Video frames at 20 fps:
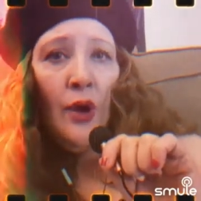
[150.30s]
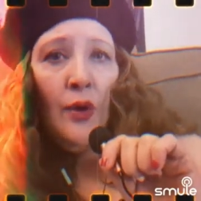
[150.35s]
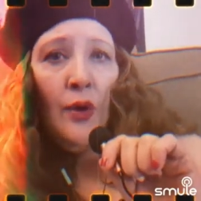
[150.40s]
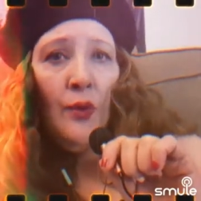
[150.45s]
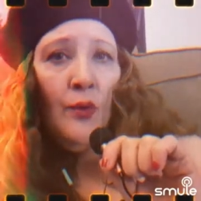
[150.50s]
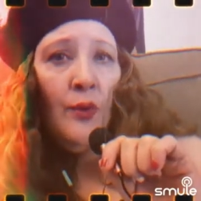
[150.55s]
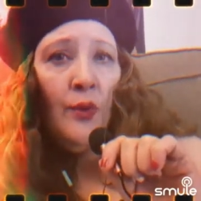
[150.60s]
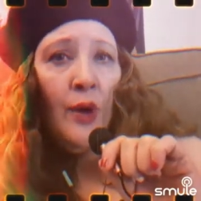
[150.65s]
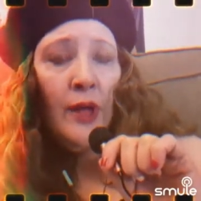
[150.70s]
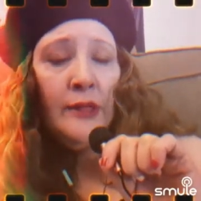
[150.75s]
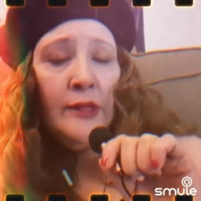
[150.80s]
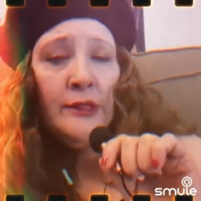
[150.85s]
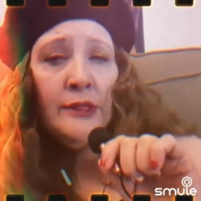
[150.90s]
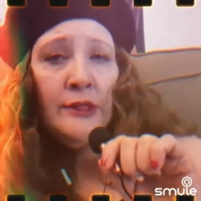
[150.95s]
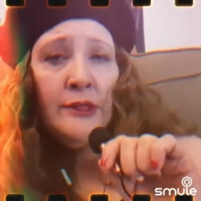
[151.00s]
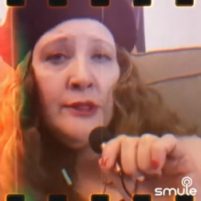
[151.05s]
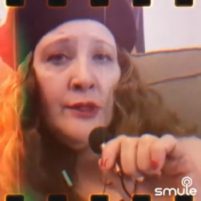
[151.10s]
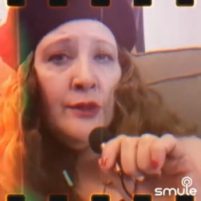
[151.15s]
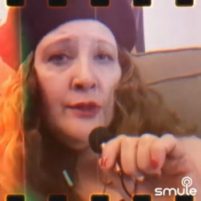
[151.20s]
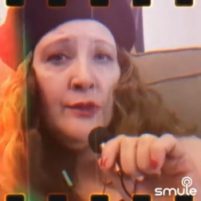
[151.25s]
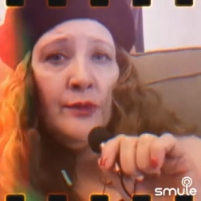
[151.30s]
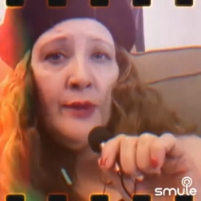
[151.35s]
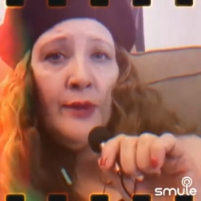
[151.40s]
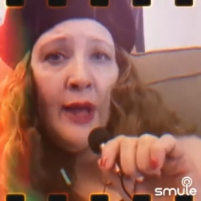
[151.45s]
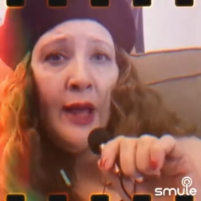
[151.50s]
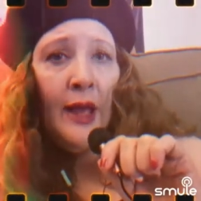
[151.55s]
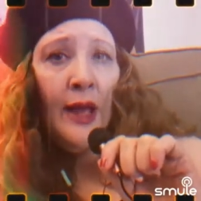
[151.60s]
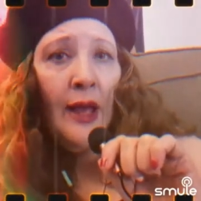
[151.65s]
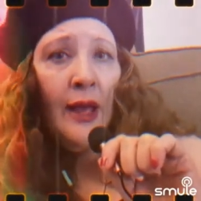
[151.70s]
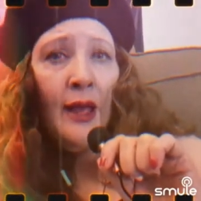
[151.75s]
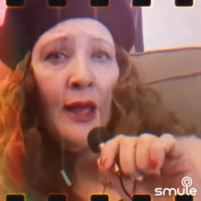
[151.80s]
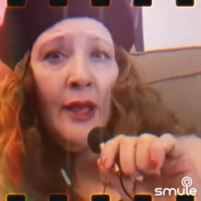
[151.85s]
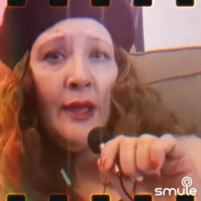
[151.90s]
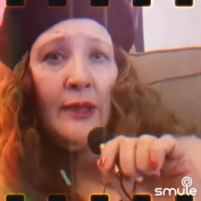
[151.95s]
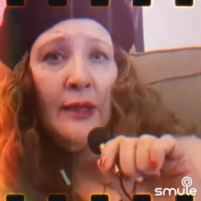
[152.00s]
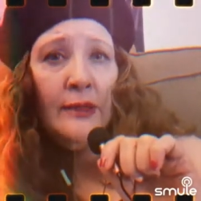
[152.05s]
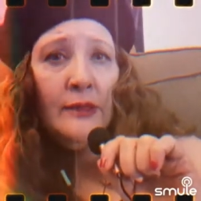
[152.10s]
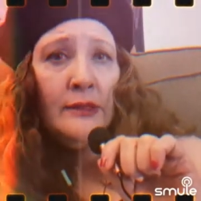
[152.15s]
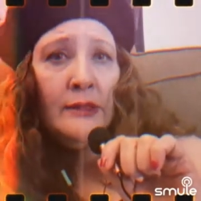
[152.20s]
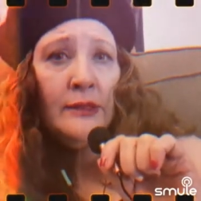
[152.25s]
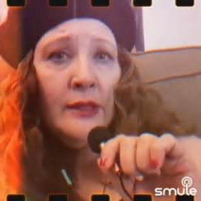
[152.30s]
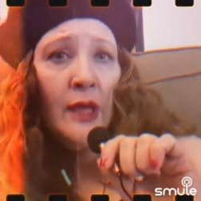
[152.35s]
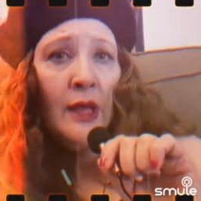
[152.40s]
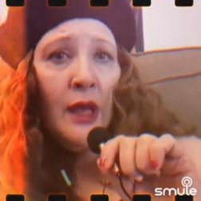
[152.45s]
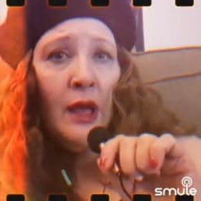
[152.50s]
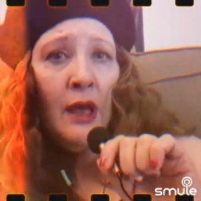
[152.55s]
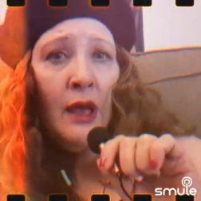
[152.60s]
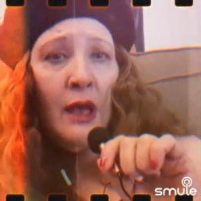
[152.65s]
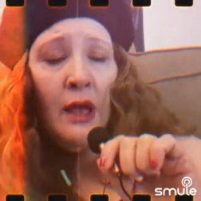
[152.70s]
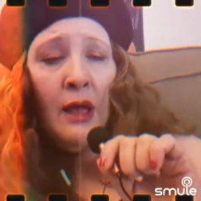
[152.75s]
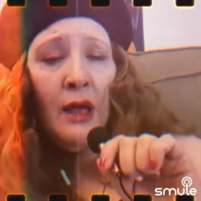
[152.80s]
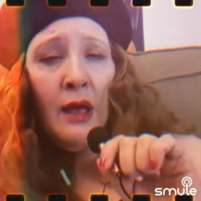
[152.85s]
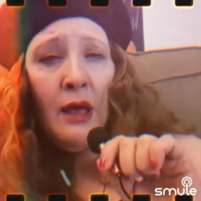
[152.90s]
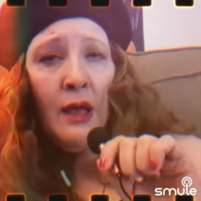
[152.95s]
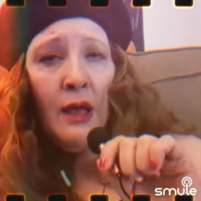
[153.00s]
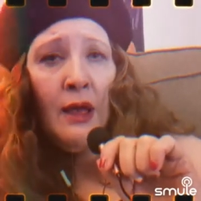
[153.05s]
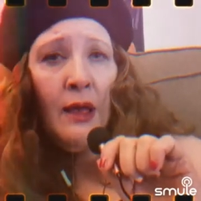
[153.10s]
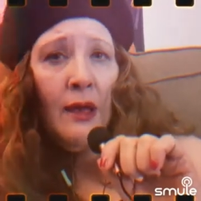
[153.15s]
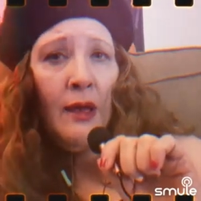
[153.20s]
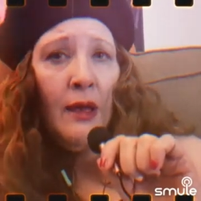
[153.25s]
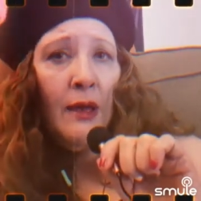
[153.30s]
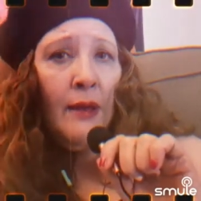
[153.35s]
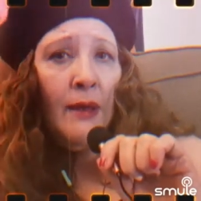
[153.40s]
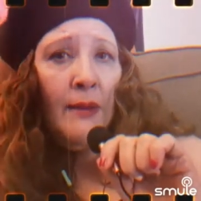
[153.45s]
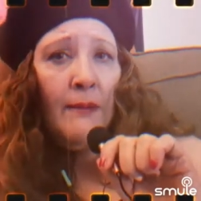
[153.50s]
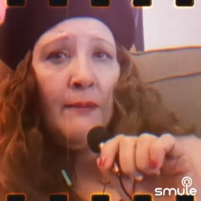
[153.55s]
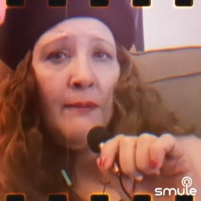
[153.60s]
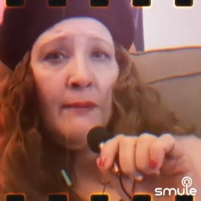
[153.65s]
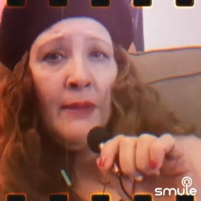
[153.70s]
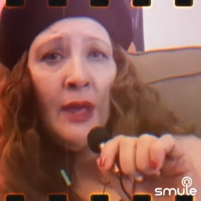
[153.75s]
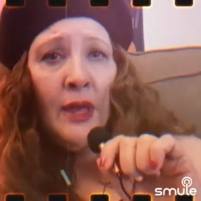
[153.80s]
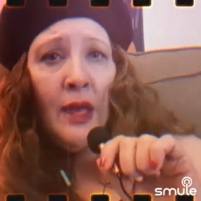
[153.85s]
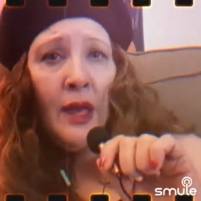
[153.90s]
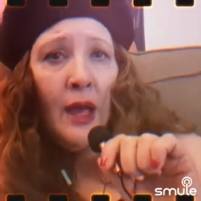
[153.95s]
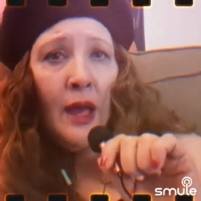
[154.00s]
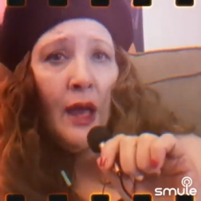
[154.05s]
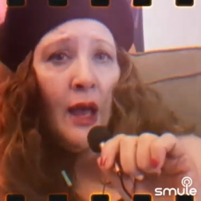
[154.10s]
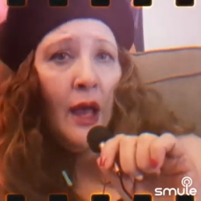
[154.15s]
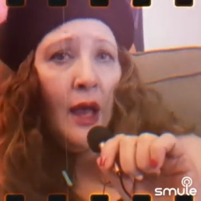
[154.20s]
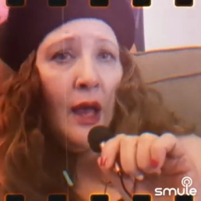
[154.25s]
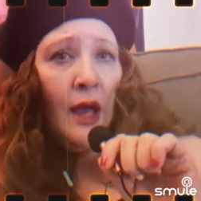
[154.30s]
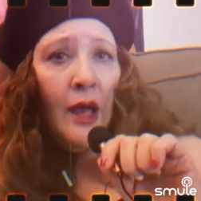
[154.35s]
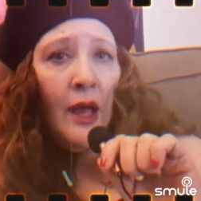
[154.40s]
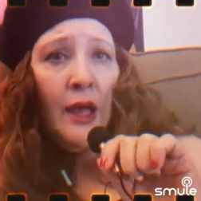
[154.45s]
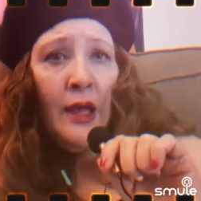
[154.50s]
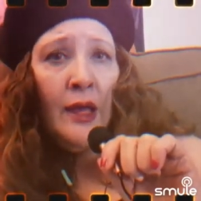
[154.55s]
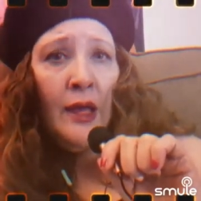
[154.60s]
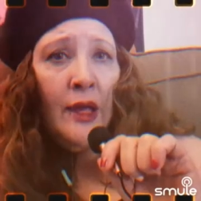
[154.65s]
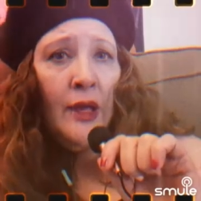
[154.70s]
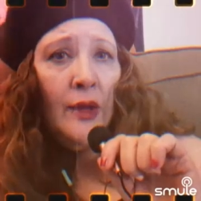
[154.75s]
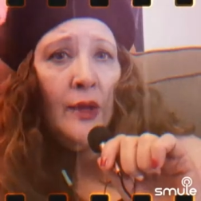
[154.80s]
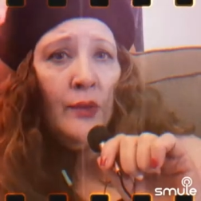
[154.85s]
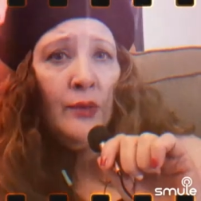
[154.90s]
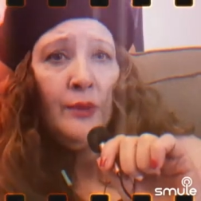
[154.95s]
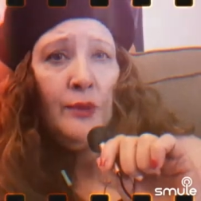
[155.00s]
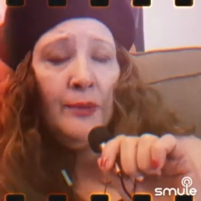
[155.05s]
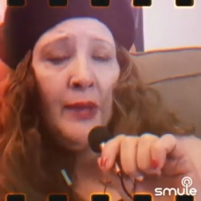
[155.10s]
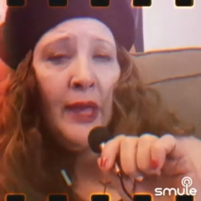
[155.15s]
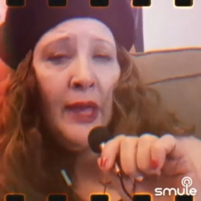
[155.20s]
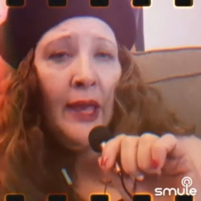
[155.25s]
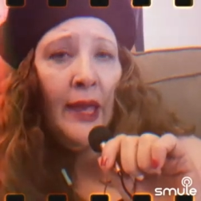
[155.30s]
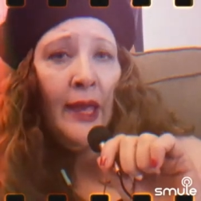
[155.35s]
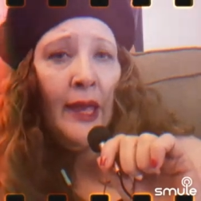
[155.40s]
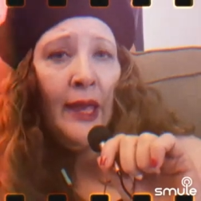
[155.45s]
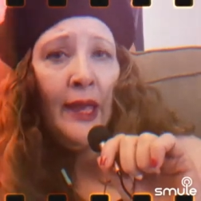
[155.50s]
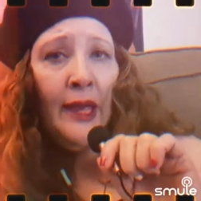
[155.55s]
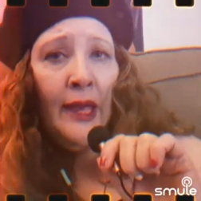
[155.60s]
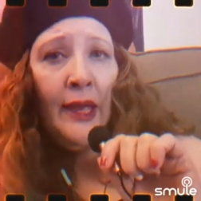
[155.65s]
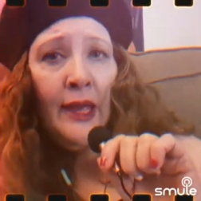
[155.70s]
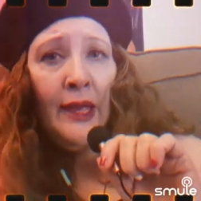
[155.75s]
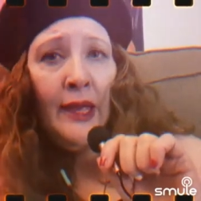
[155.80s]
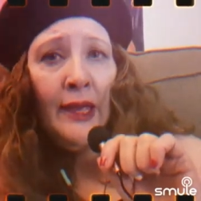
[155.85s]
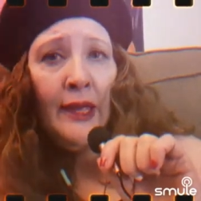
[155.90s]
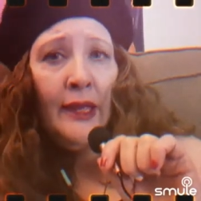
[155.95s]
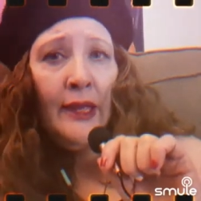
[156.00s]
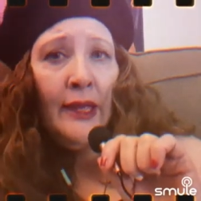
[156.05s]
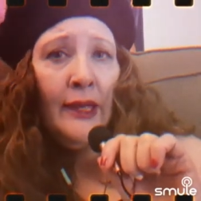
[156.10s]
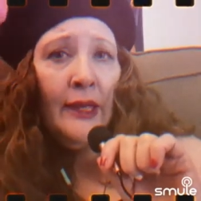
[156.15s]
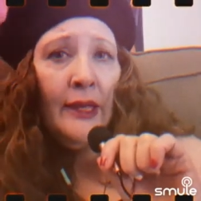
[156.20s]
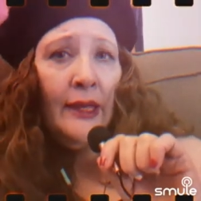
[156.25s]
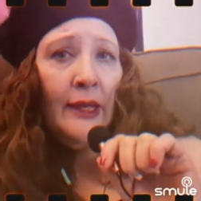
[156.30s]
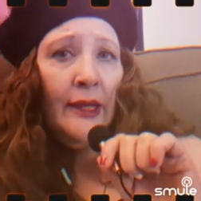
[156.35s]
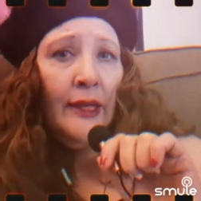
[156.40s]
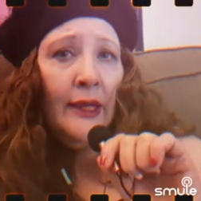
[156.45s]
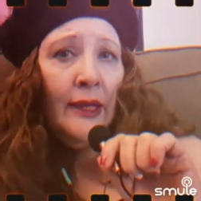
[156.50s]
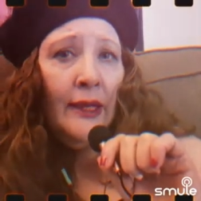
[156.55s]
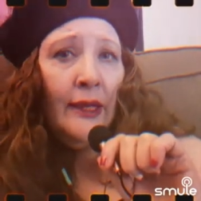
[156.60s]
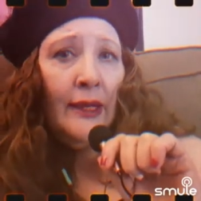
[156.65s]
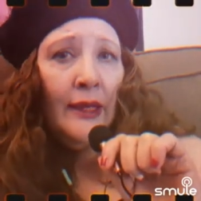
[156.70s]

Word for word: What's the ransom I will pay?